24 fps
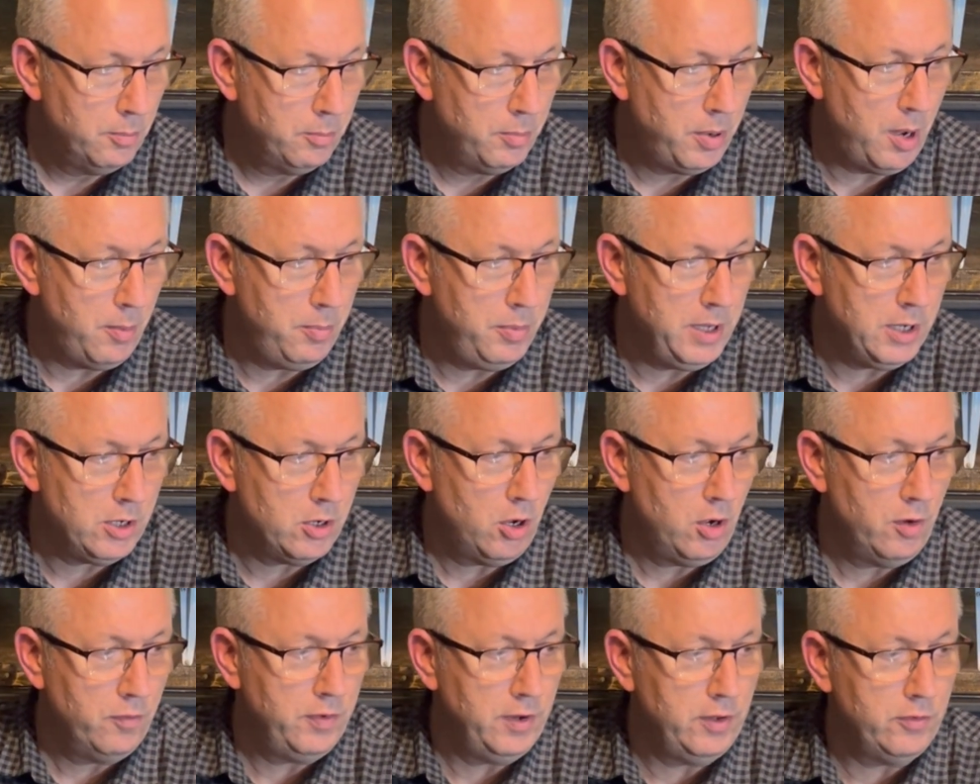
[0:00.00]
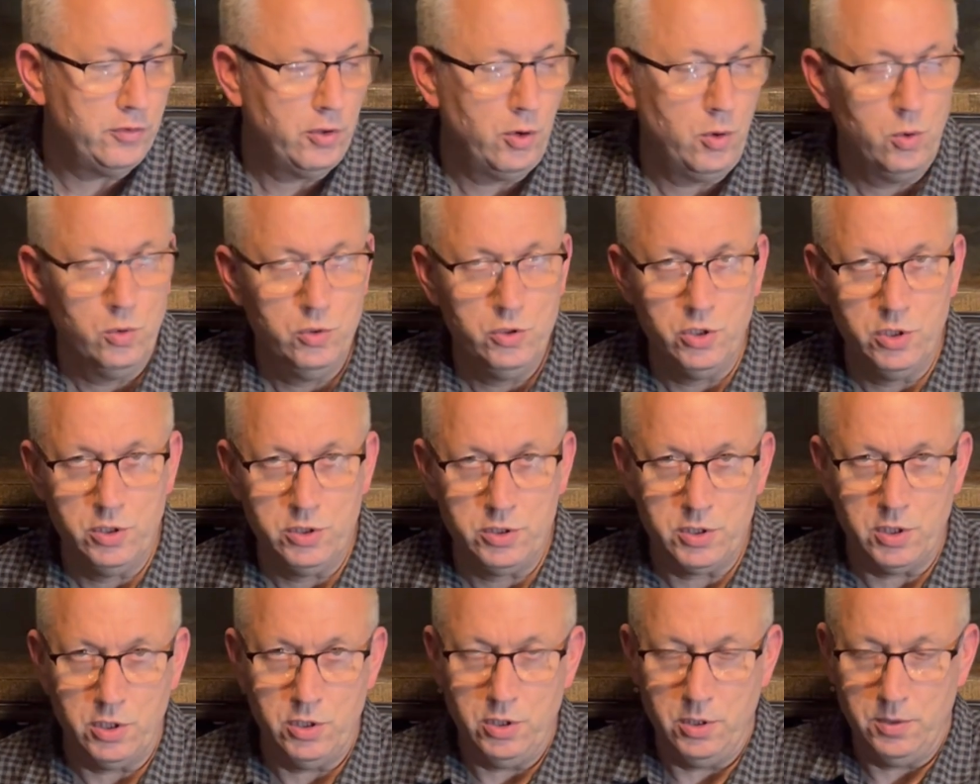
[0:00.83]
Public office
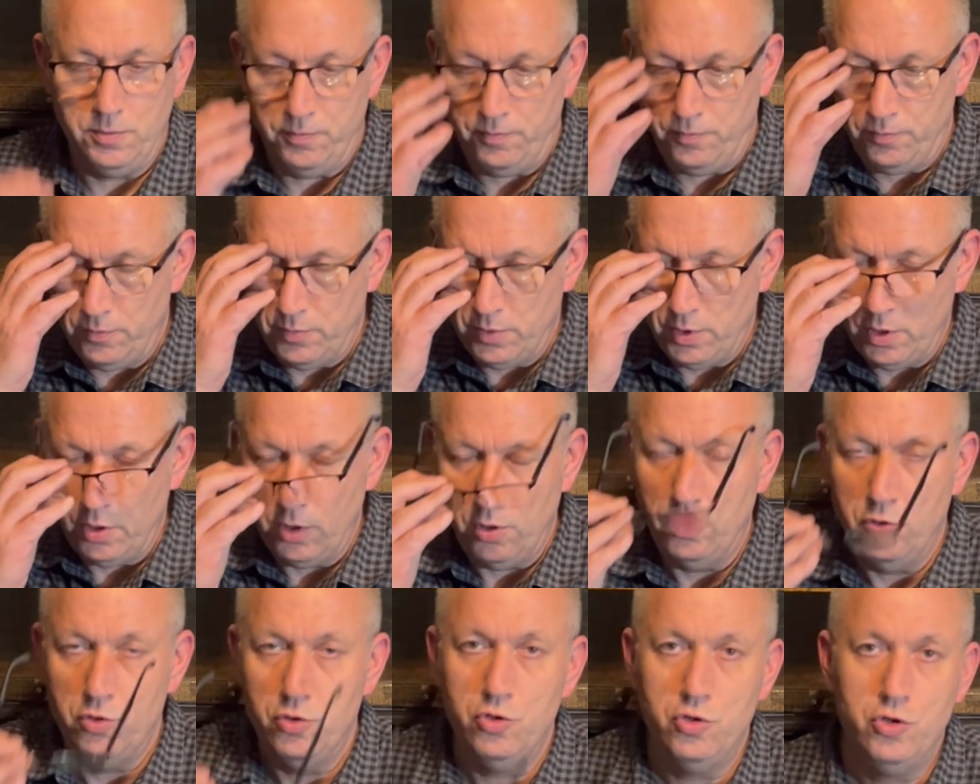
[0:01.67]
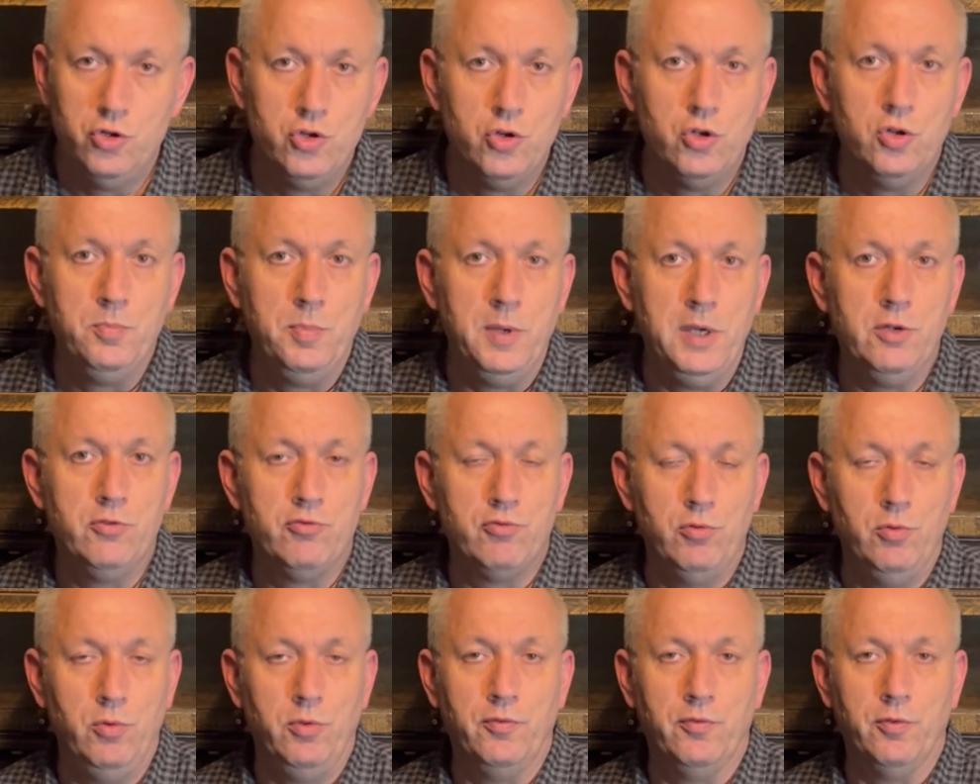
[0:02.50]
holders should be
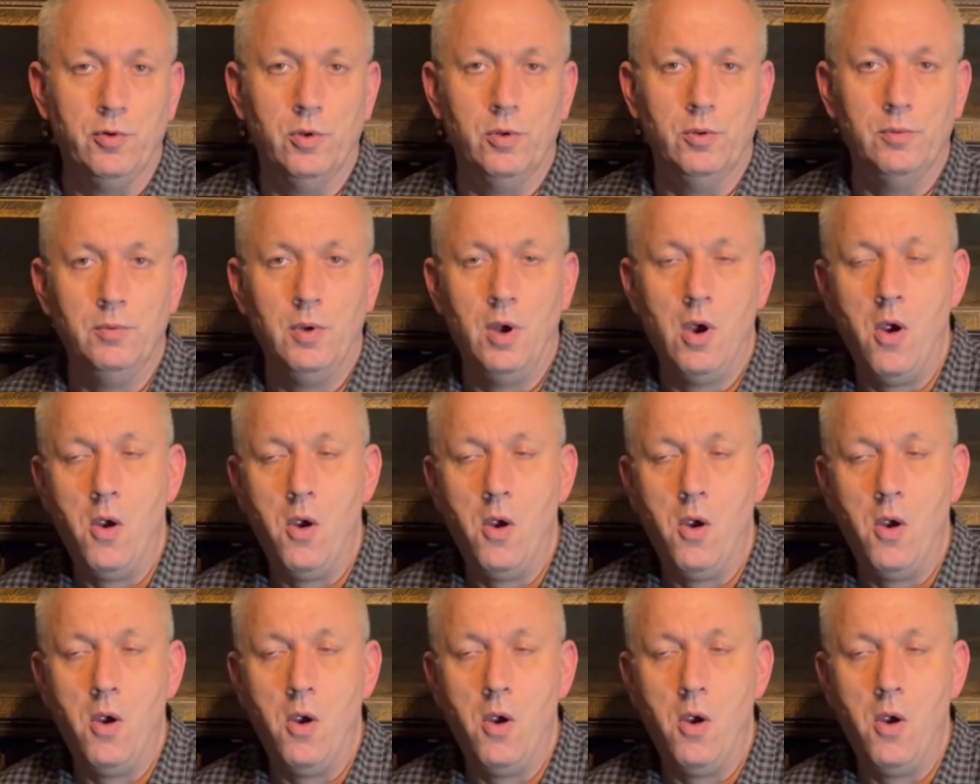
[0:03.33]
truthful.